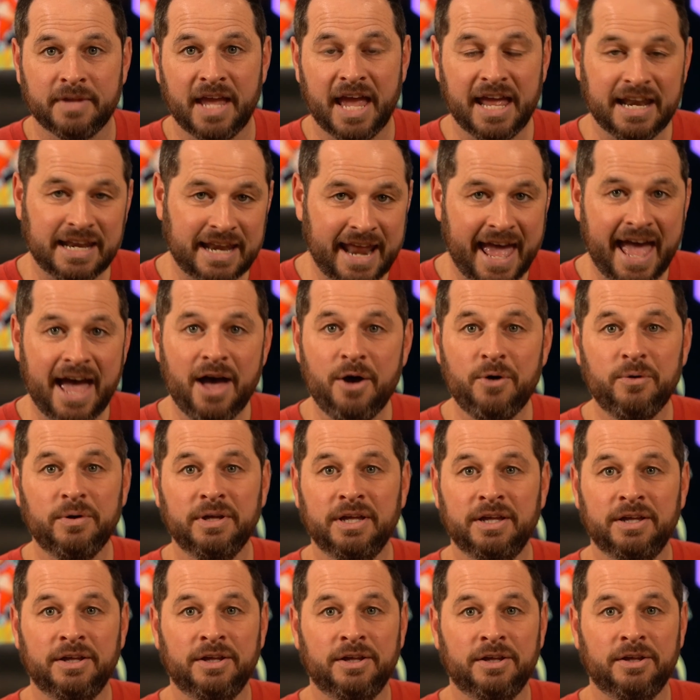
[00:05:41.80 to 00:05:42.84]
and now
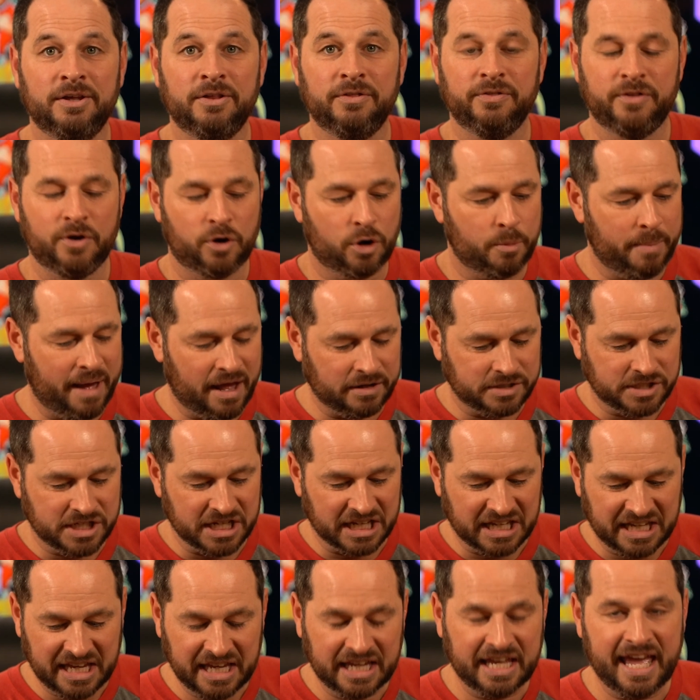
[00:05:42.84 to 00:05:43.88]
they're about to
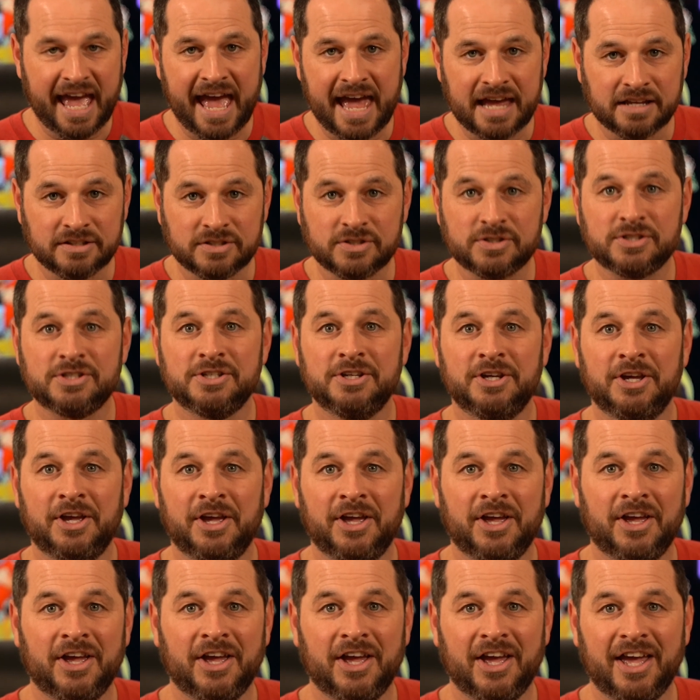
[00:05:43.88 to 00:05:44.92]
kick ass
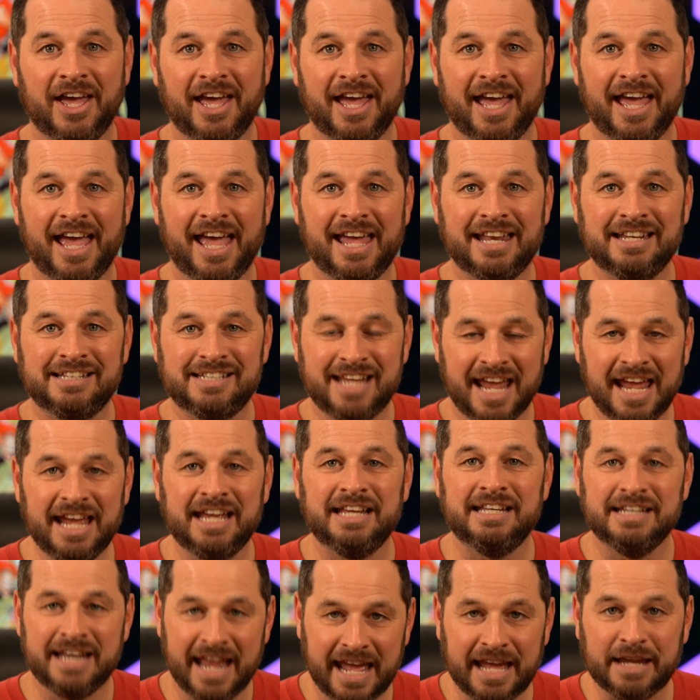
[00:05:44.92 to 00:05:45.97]
and
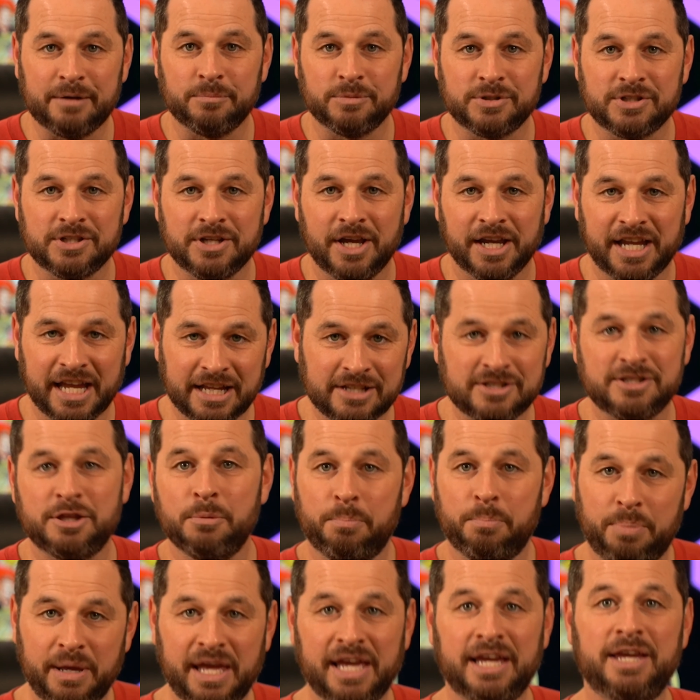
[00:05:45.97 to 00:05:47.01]
take names against the
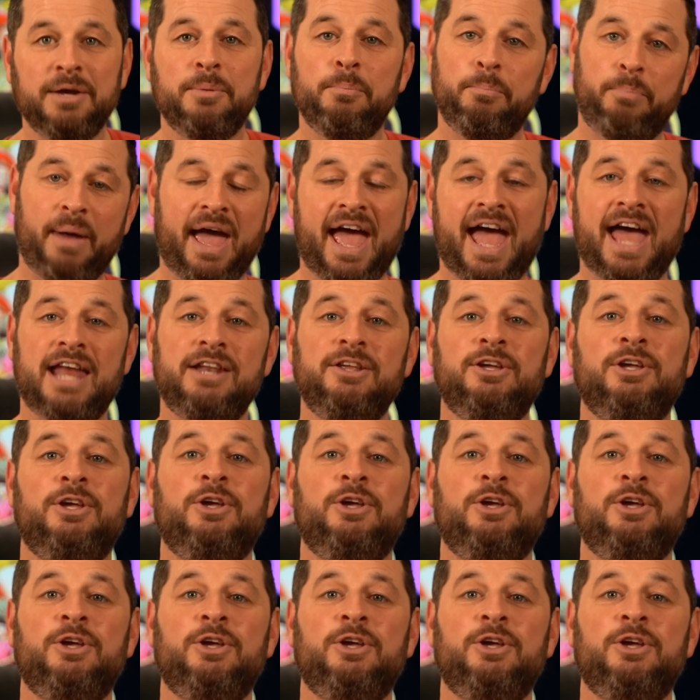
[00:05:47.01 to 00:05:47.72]
big bad